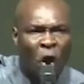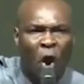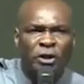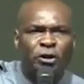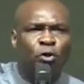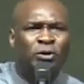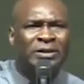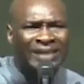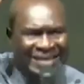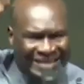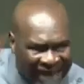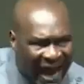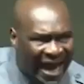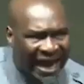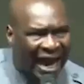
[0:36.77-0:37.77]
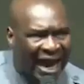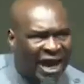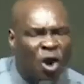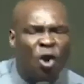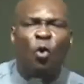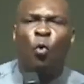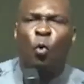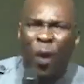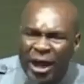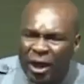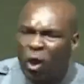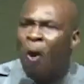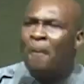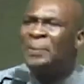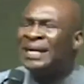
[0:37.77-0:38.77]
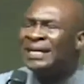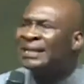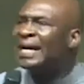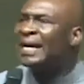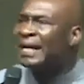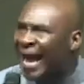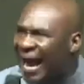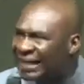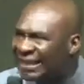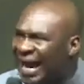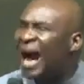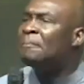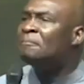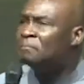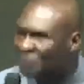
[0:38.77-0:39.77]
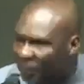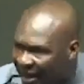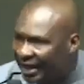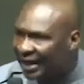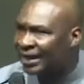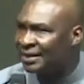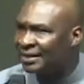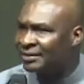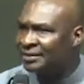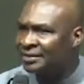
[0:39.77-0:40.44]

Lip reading: God you desire, wake up in the night and pray.